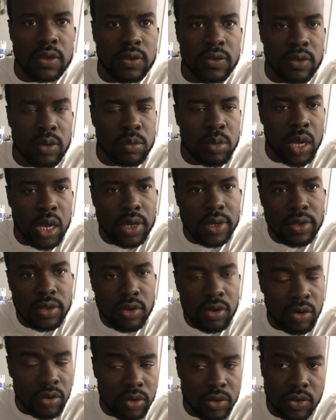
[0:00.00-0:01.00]
So me
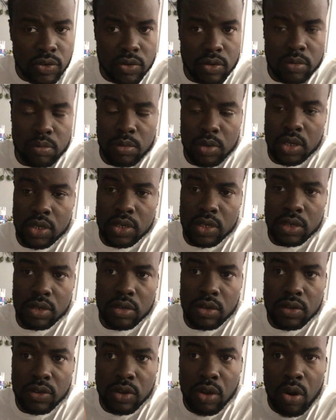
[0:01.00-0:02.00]
encourage you, Bridging,
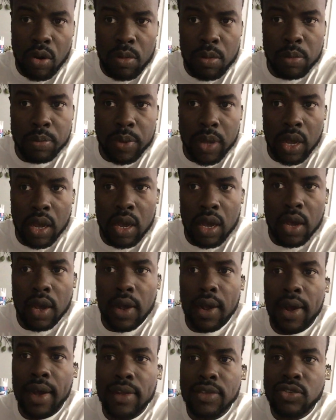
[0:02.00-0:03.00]
just come up here
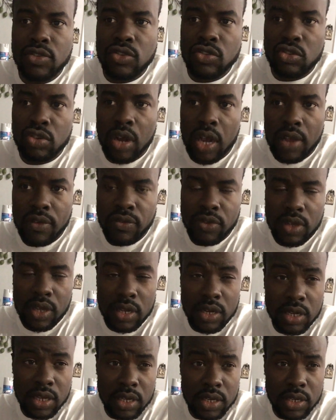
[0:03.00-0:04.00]
and try to
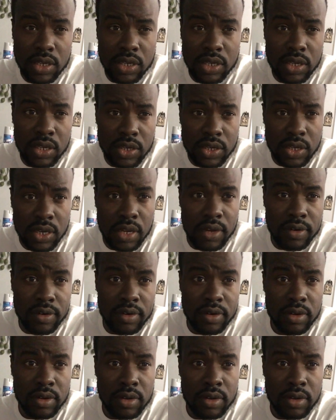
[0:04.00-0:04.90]
get the education.